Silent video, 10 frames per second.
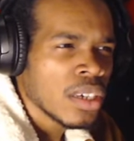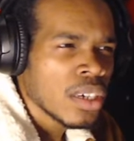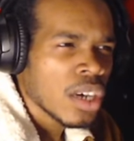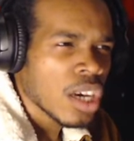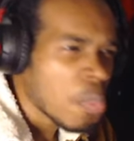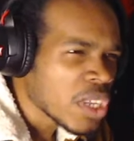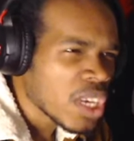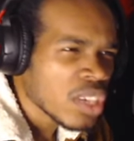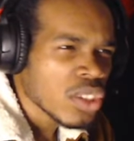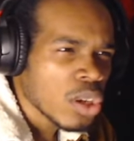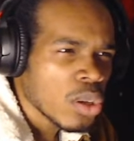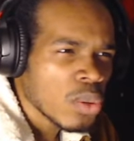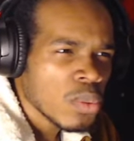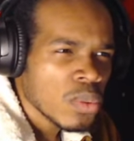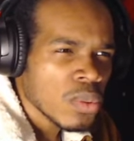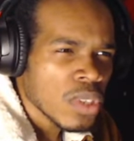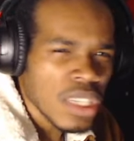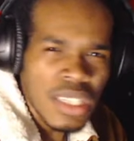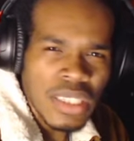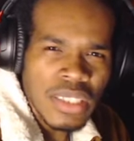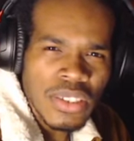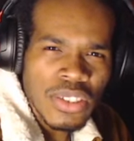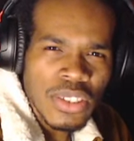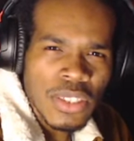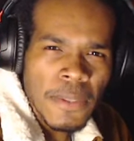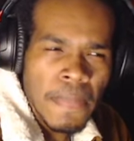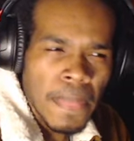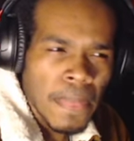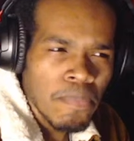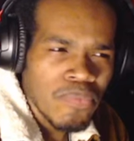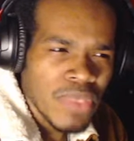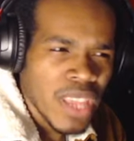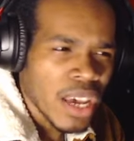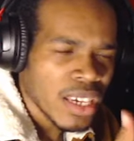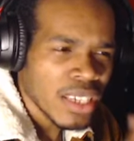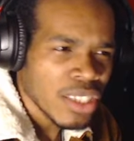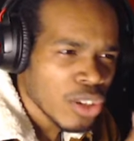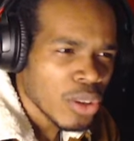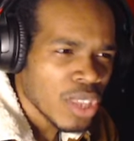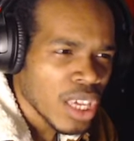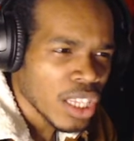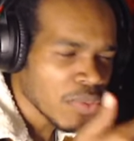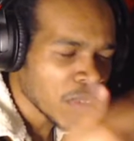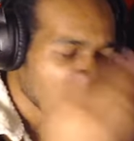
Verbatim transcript: a couple days ago, he's not he you know, they lifted the